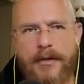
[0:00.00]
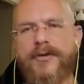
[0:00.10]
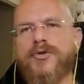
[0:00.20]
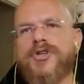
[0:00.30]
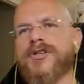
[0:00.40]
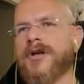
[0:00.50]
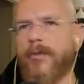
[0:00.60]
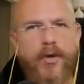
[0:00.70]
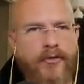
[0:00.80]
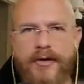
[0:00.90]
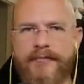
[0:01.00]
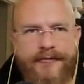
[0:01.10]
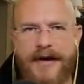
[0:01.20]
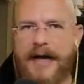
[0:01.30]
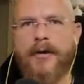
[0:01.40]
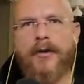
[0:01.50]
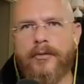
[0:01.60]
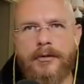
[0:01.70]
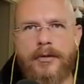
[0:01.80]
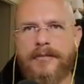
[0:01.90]
if you just come over and
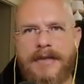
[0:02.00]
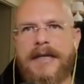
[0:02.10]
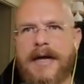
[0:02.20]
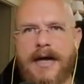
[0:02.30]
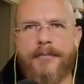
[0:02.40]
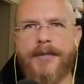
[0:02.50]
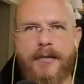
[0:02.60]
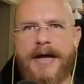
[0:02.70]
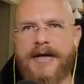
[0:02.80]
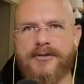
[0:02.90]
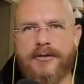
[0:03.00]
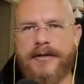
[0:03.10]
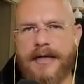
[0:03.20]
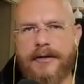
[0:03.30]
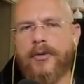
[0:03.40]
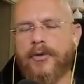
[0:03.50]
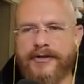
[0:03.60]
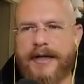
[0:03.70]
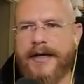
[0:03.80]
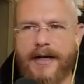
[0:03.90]
follow me on
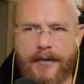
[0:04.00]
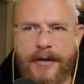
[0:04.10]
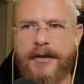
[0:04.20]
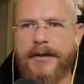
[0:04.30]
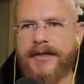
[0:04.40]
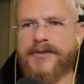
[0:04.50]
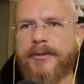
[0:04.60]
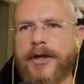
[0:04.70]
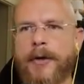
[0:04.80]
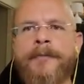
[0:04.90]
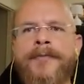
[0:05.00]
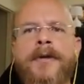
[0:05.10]
betterbachelor.locals.com, links are below,